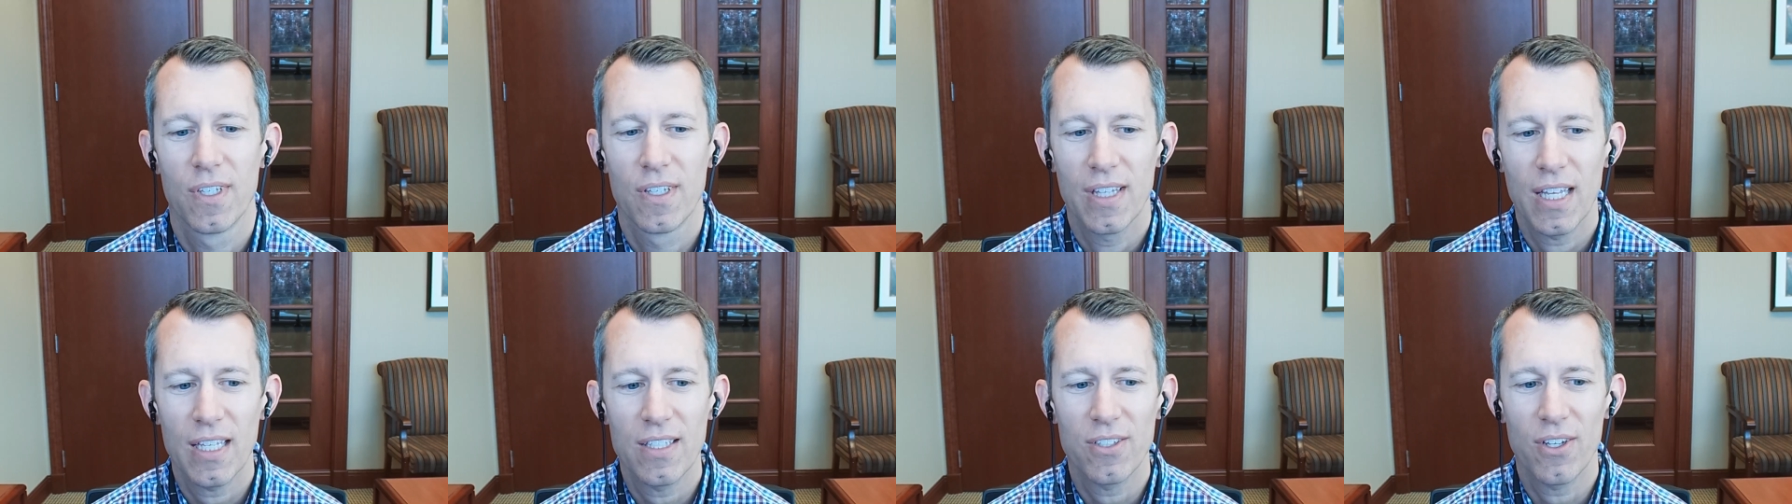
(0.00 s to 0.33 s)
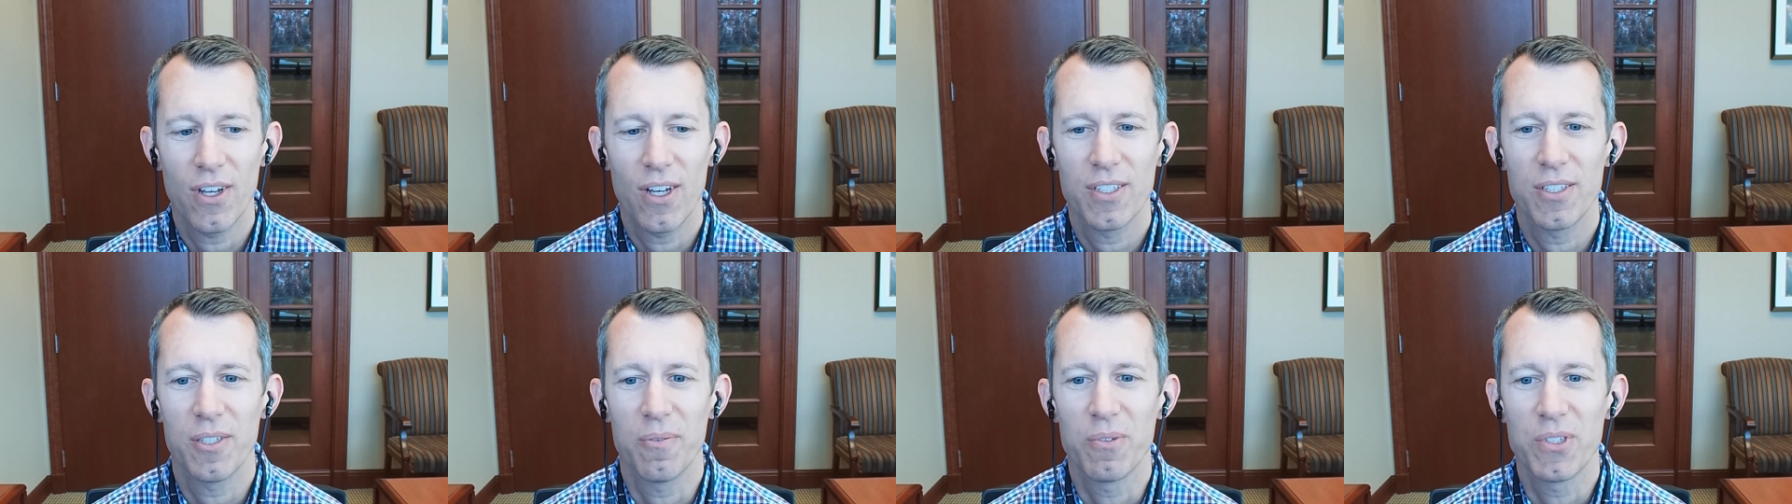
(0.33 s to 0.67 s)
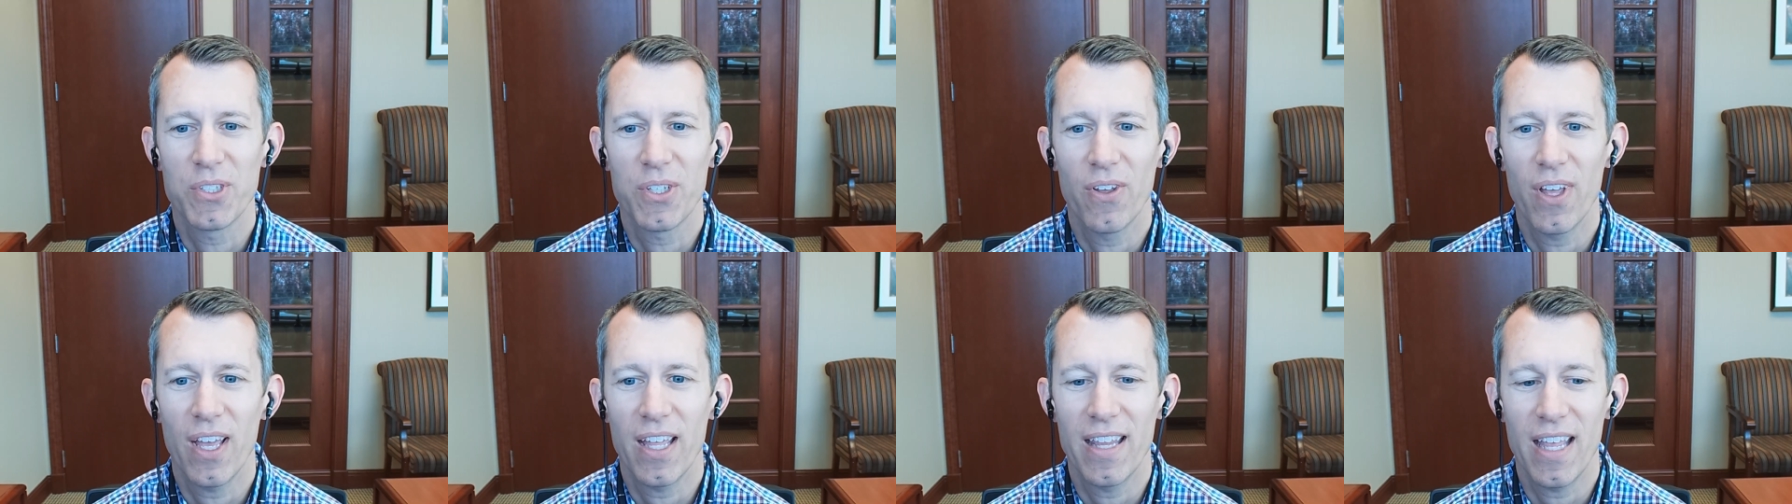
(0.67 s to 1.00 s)
That's awesome.
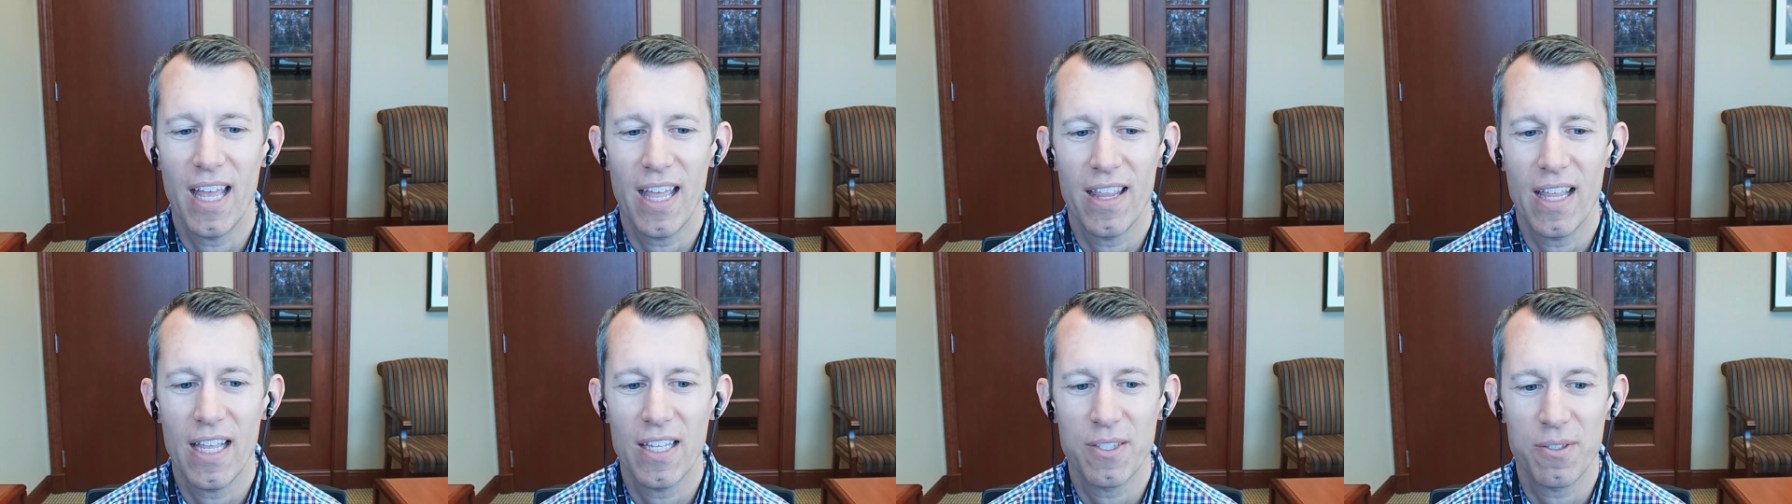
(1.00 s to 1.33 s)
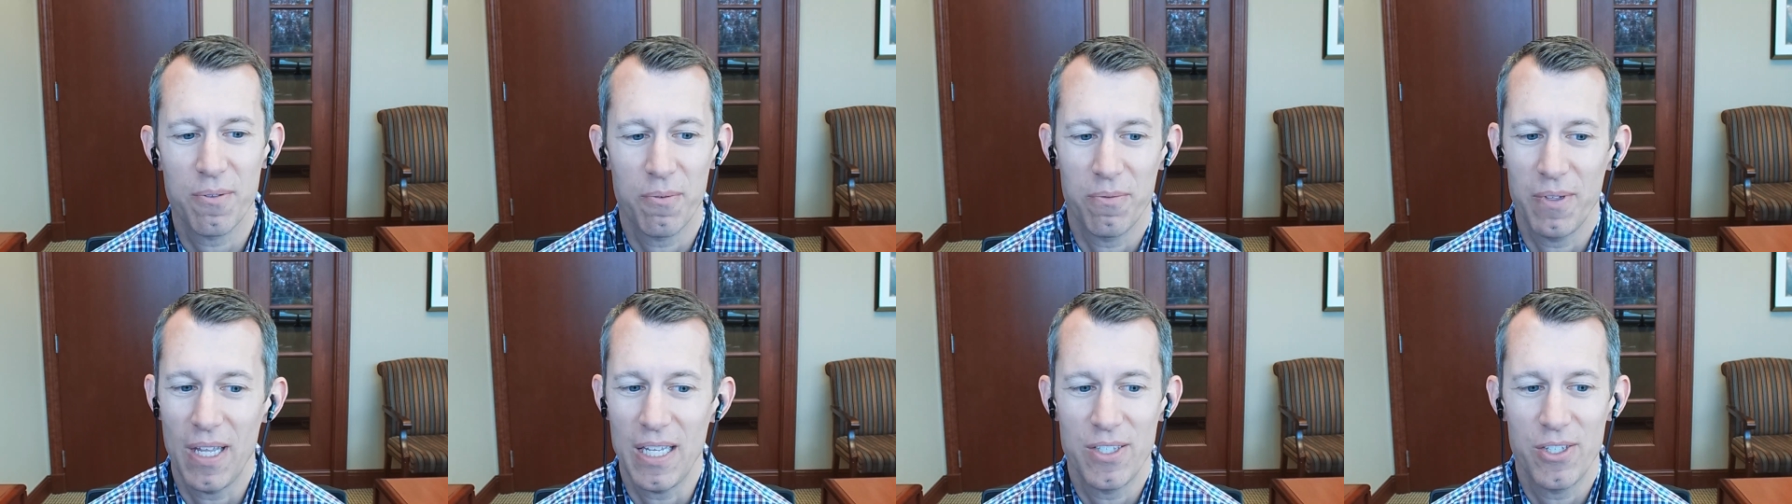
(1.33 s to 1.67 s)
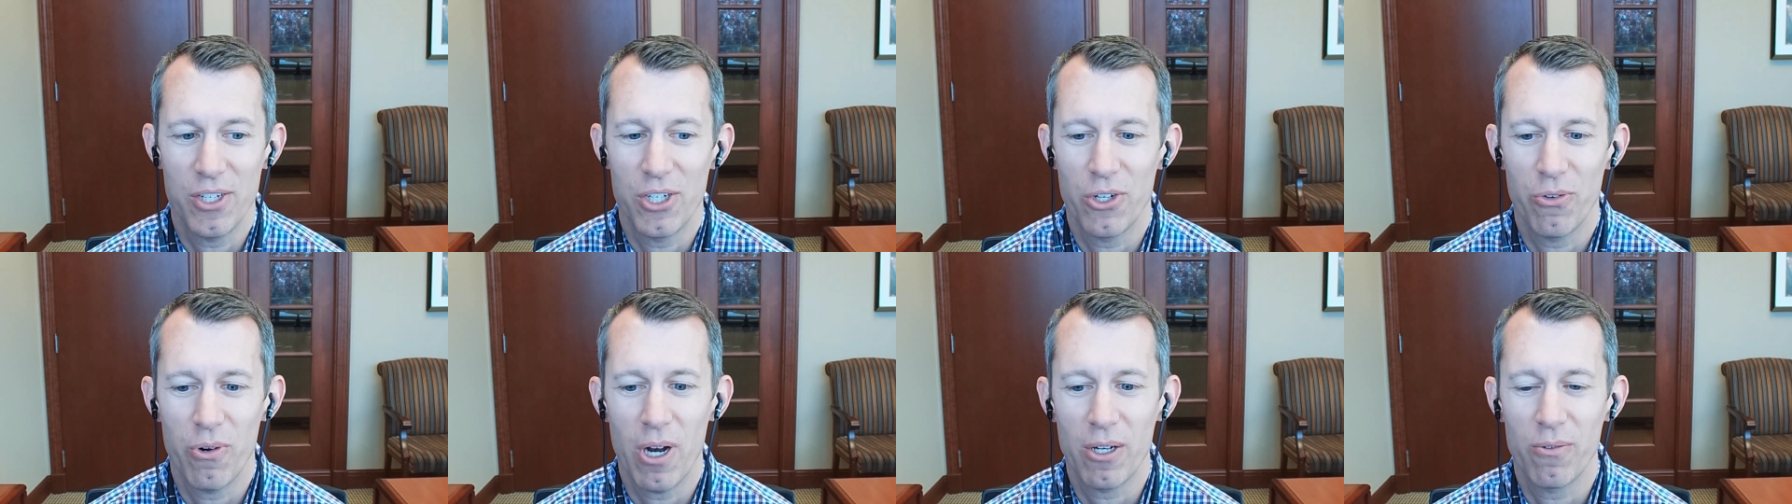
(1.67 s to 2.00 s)
So, and
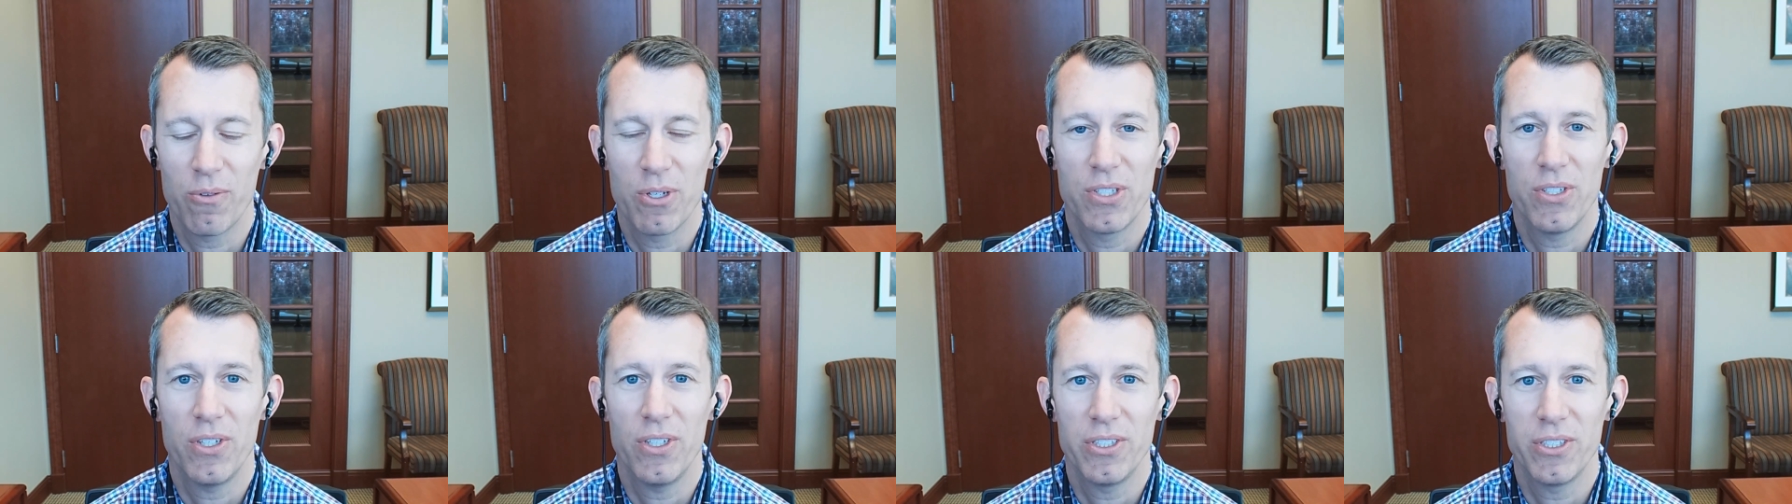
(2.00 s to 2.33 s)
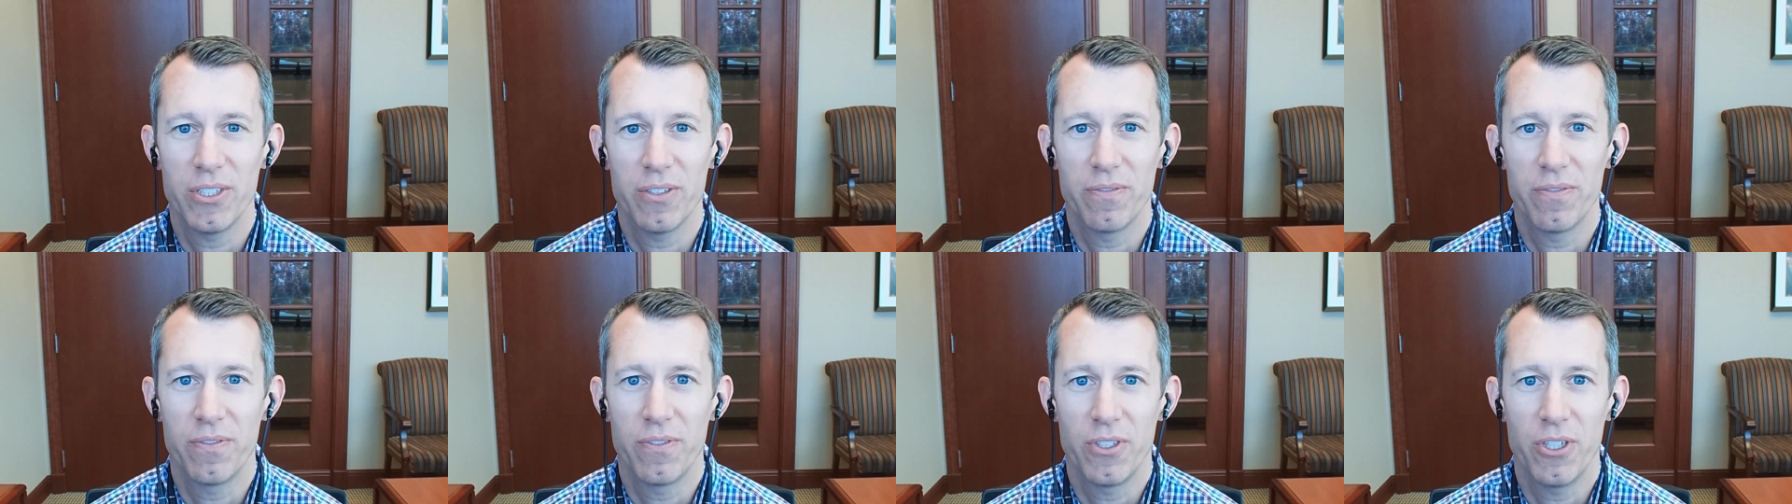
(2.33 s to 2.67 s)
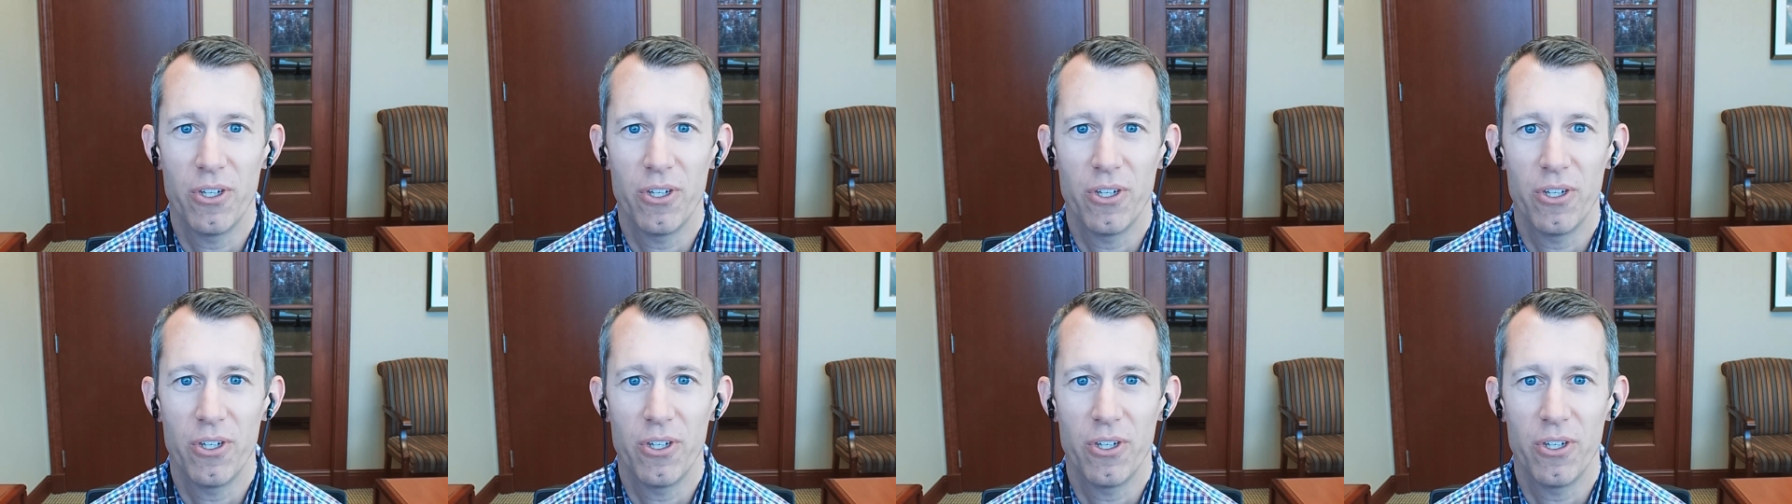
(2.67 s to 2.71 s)
that's a direct result of